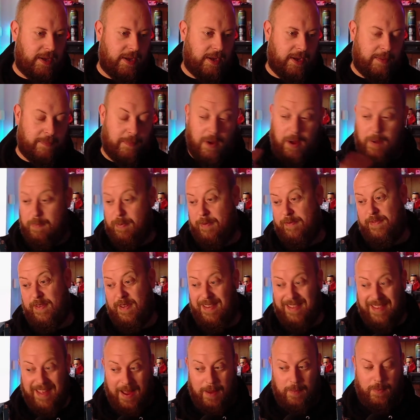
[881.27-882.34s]
I
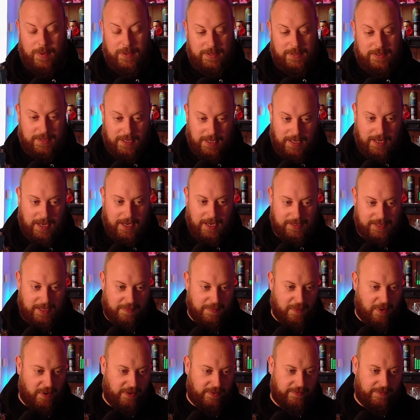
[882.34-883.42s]
prefer that one to the
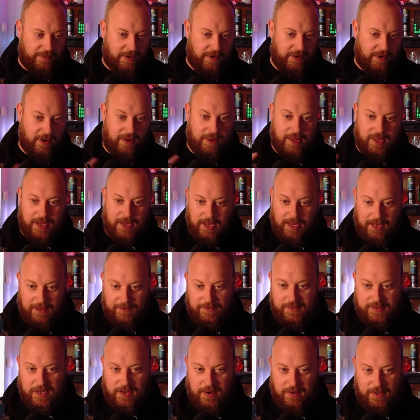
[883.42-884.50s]
Yeti microphone. I think it
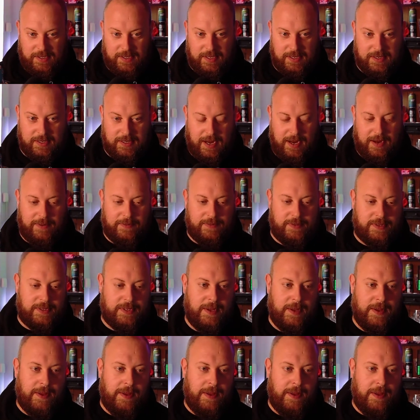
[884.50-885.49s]
gives a nicer sound.